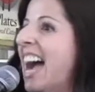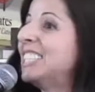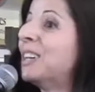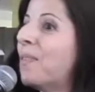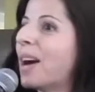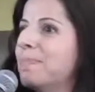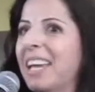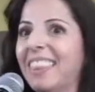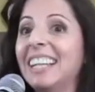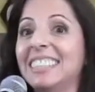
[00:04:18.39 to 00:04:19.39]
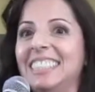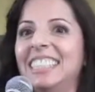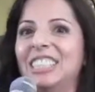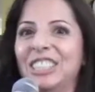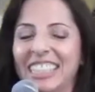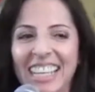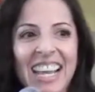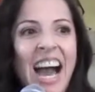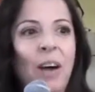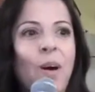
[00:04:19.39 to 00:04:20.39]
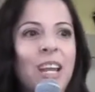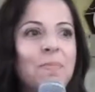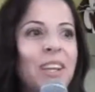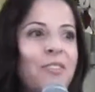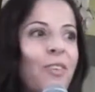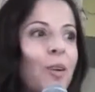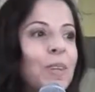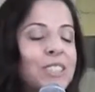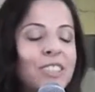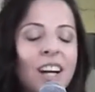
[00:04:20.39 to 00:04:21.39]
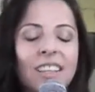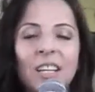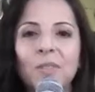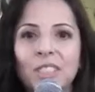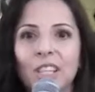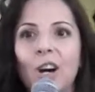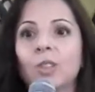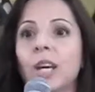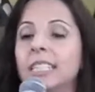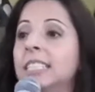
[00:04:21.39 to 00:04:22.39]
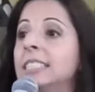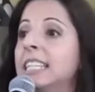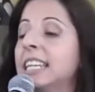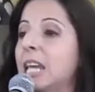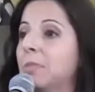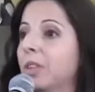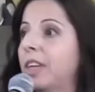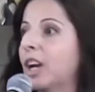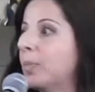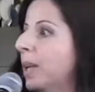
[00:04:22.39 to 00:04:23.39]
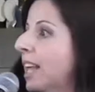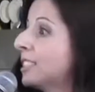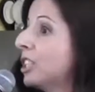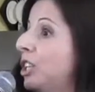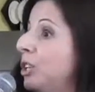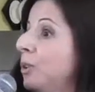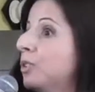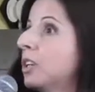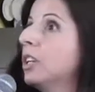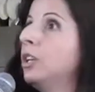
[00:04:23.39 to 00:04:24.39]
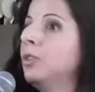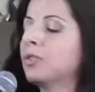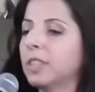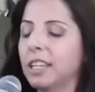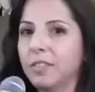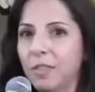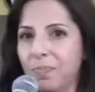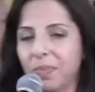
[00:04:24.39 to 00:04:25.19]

I don't want to make that decision. I want it made for me. So luckily it was low, so I didn't need chemotherapy. And that's a huge relief.